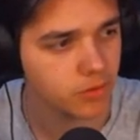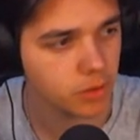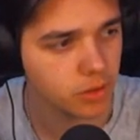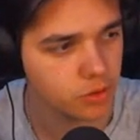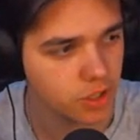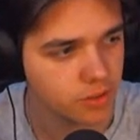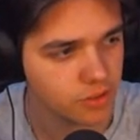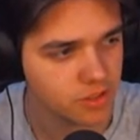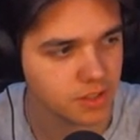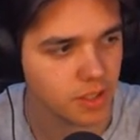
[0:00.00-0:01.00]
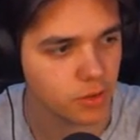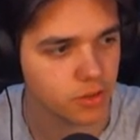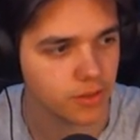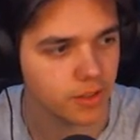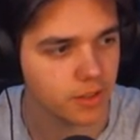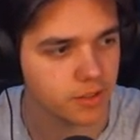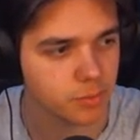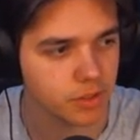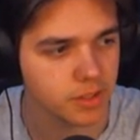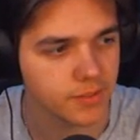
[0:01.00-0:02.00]
ever go to Coachella just see Tyler the Creators
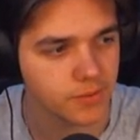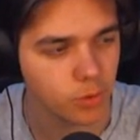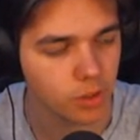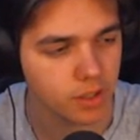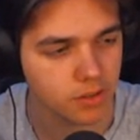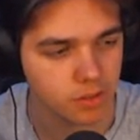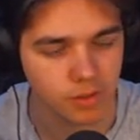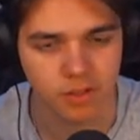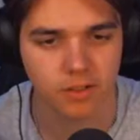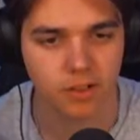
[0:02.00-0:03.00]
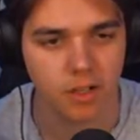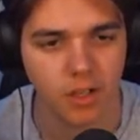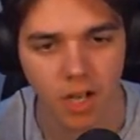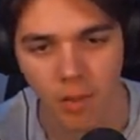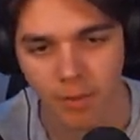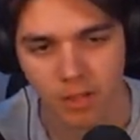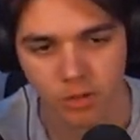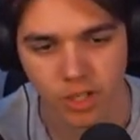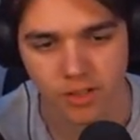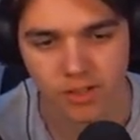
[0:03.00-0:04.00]
and play 1140, do it. I mean,
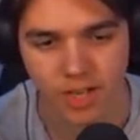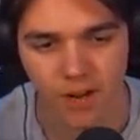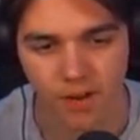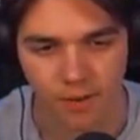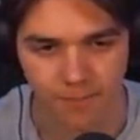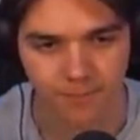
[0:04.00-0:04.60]
Coachella's scary.